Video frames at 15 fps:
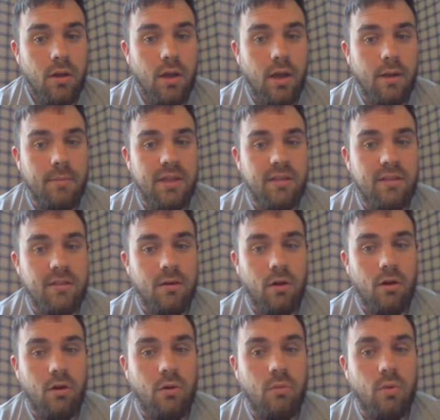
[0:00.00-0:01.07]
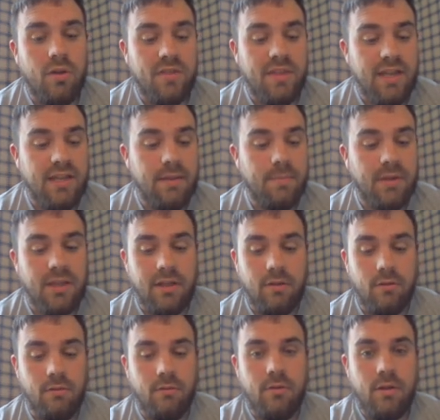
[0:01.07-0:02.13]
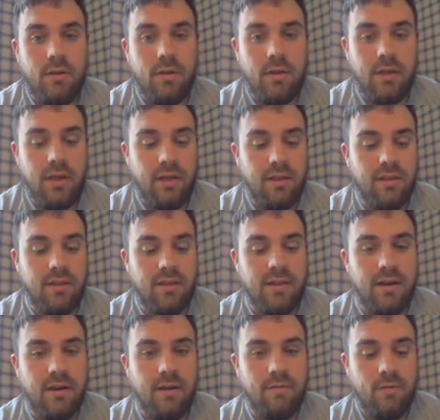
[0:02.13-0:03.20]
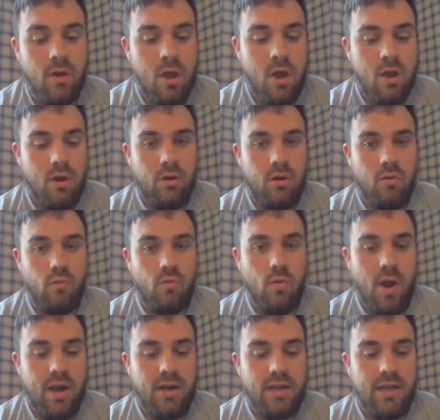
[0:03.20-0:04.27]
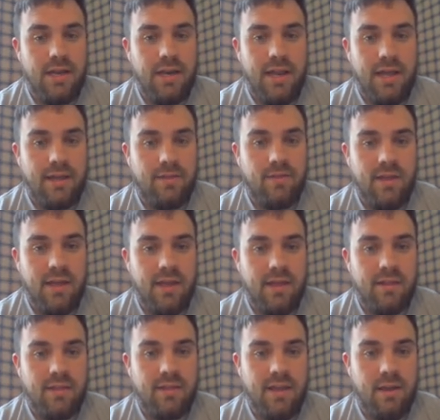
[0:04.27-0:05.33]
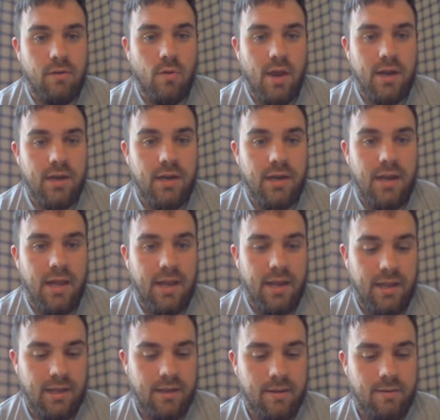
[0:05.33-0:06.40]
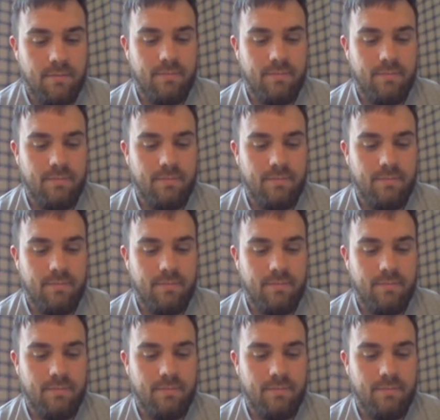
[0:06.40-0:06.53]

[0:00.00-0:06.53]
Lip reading: And so what they typically do is instead of writing it like this, they write it like